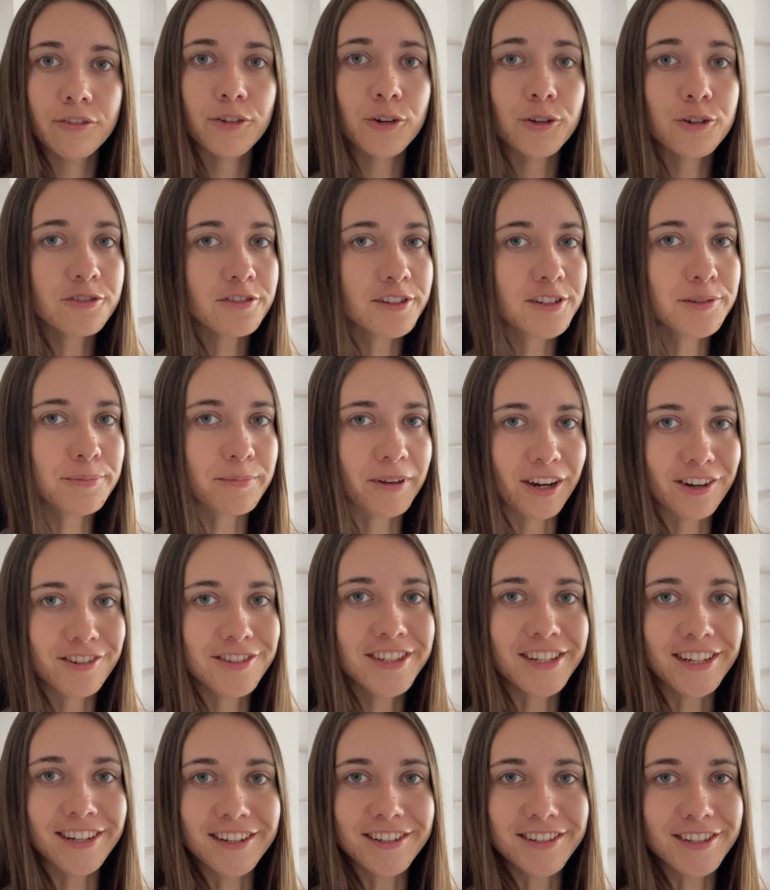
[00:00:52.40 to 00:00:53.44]
Full
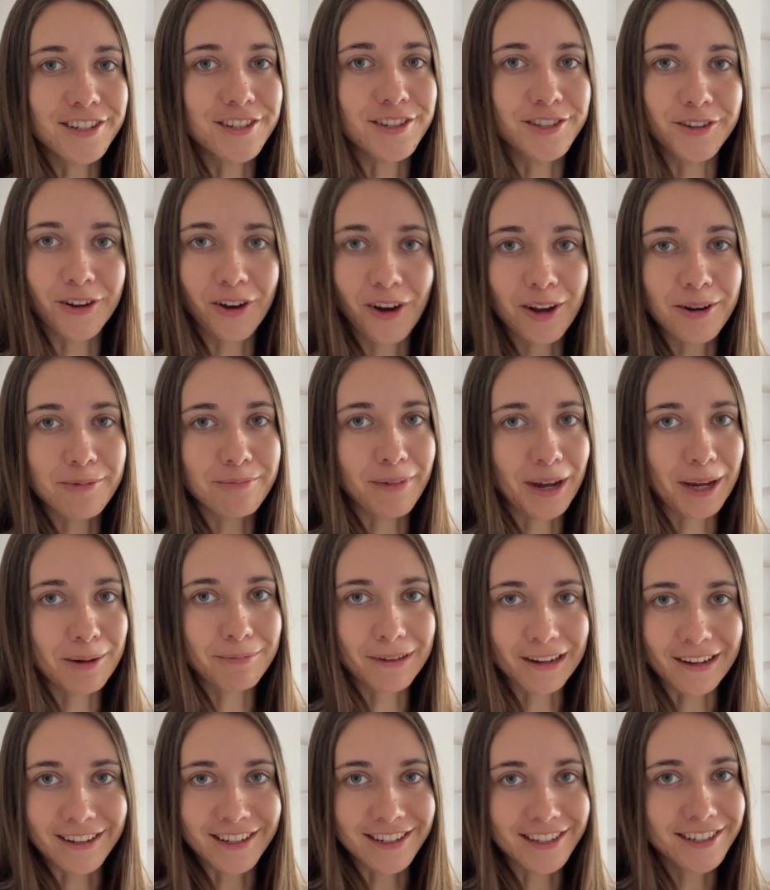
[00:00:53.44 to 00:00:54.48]
transparency, this is not my
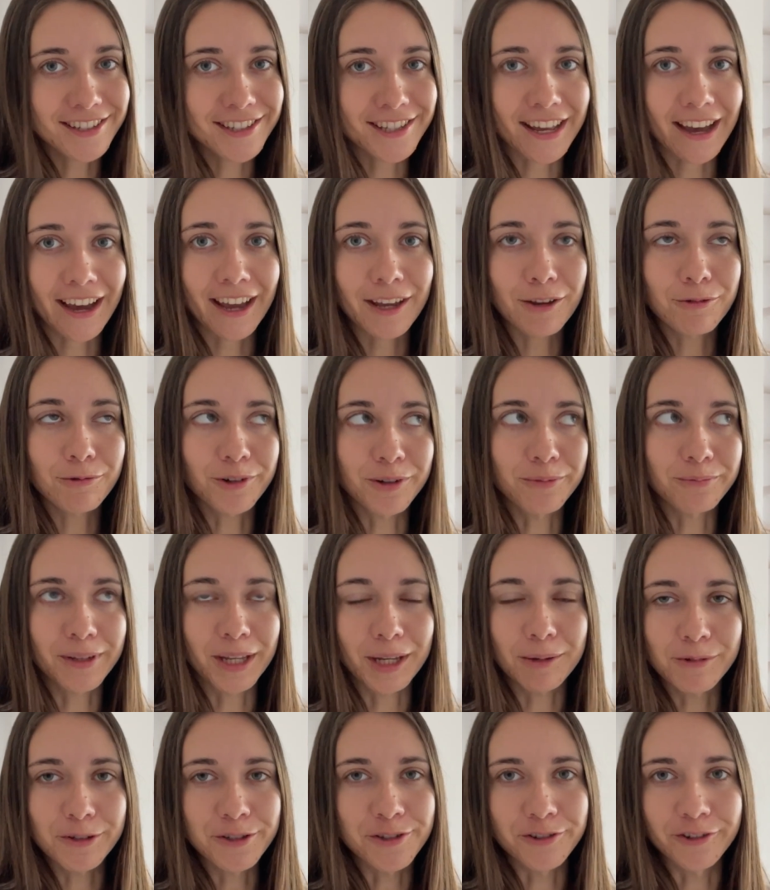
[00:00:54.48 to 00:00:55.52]
place. I wouldn't
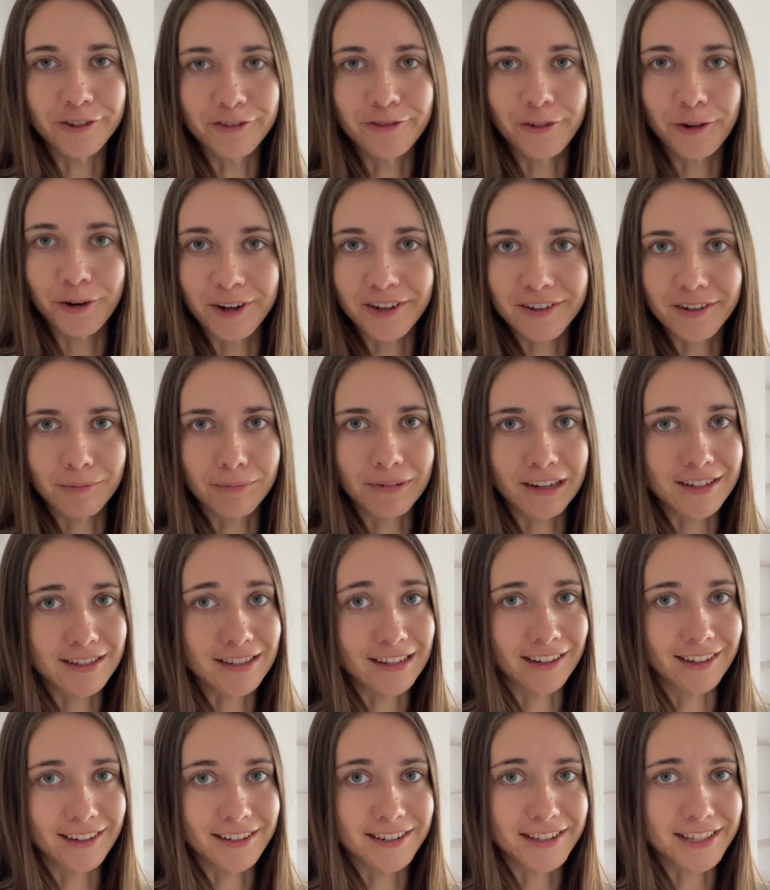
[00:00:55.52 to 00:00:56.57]
be able to afford a
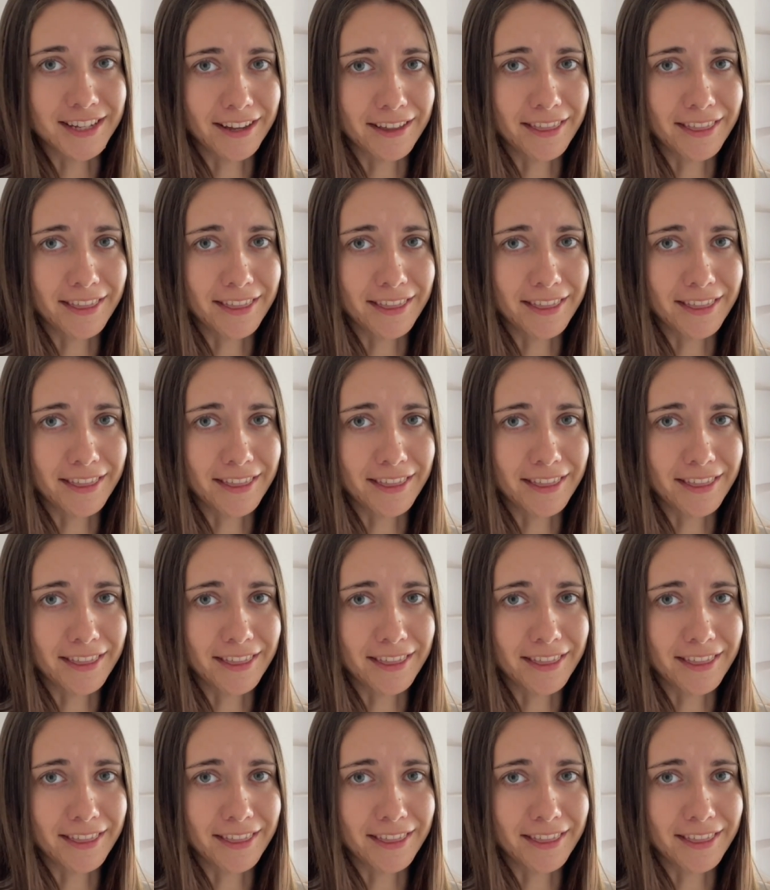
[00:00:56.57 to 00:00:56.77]
place like this, I